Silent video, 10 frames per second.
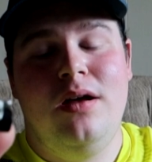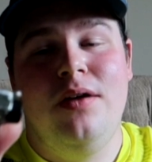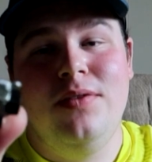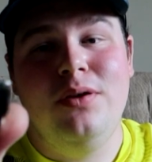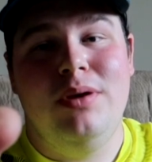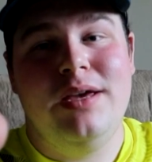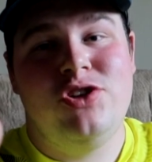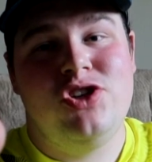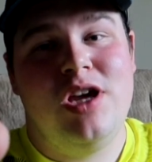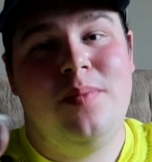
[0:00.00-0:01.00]
of unique
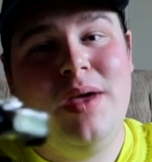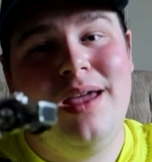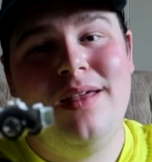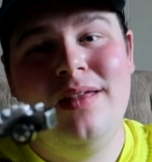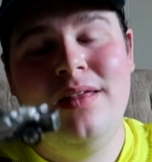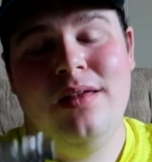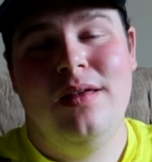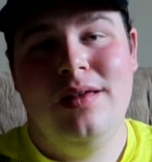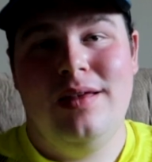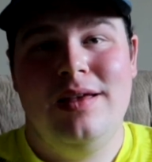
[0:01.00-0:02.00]
shaping.
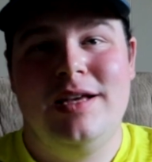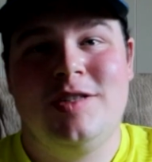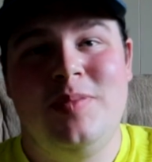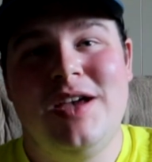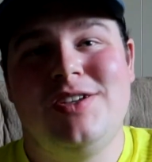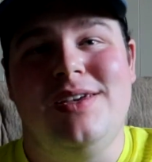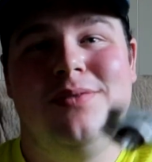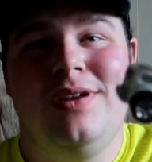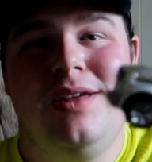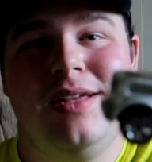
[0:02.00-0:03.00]
Especially
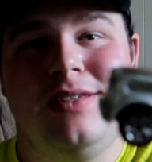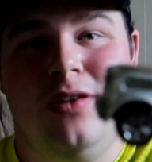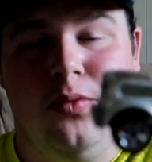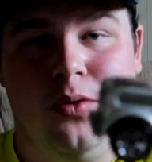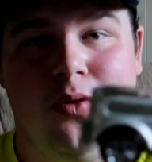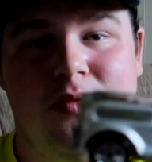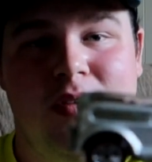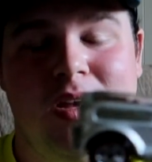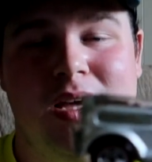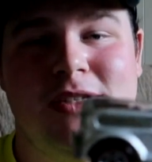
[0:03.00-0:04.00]
when you get to the roof.
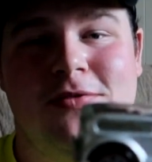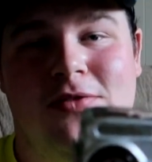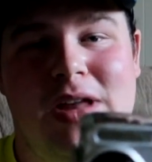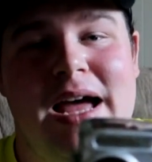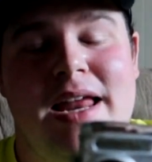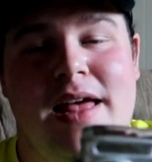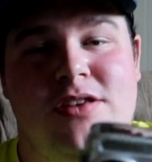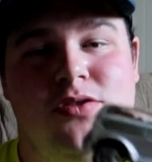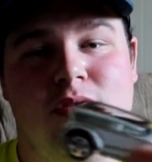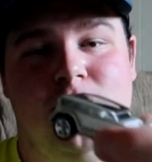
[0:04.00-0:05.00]
A nice flathead
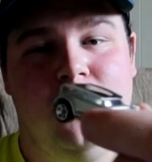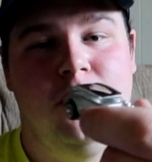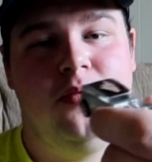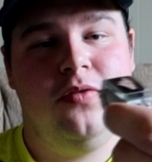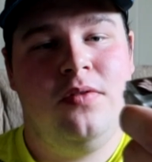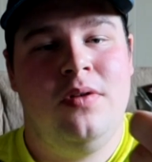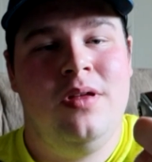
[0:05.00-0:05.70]
sort of roof.